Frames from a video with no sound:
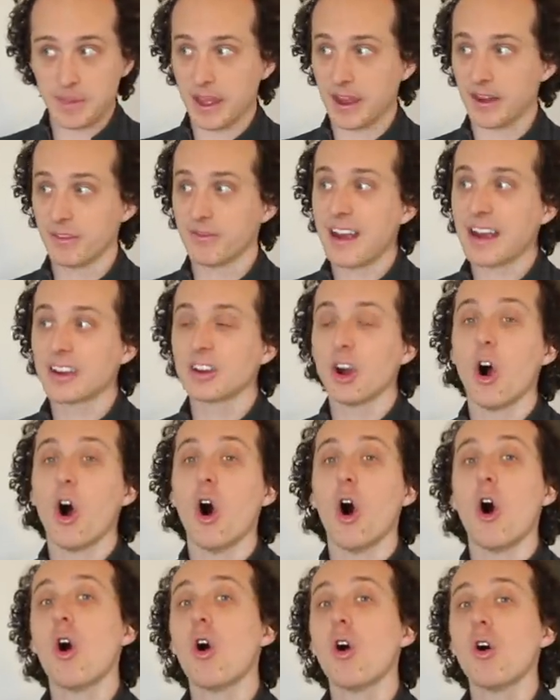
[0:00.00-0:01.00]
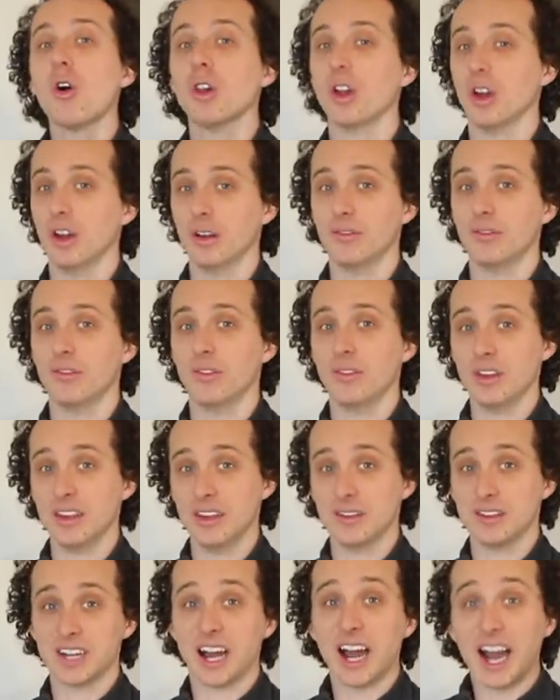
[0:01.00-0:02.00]
And in fact, all of
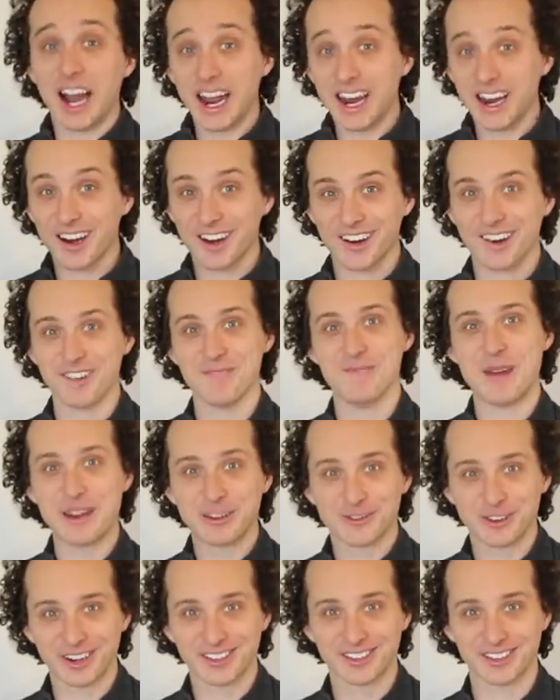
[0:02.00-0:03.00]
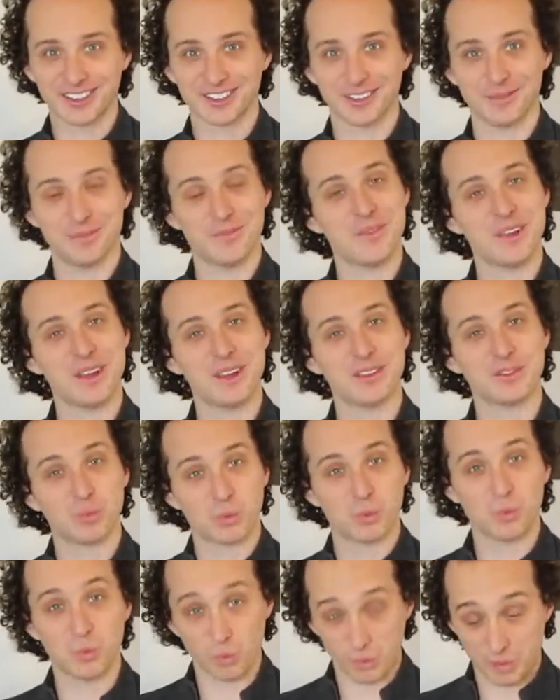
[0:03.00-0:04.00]
the entire metric system is
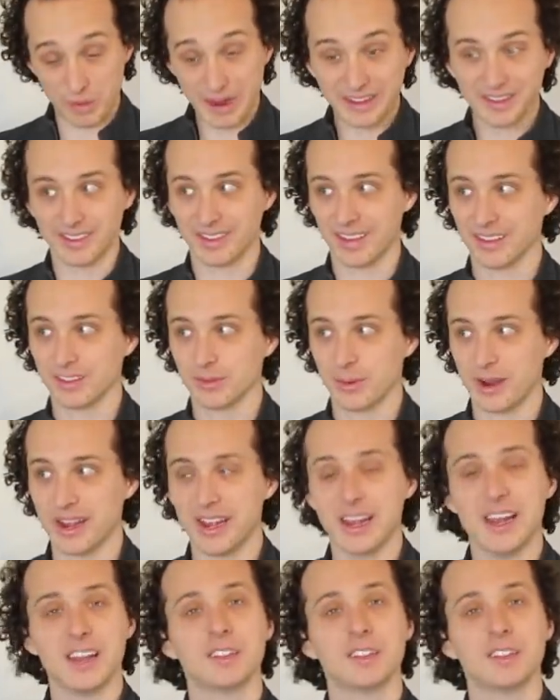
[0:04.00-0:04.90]
based this way.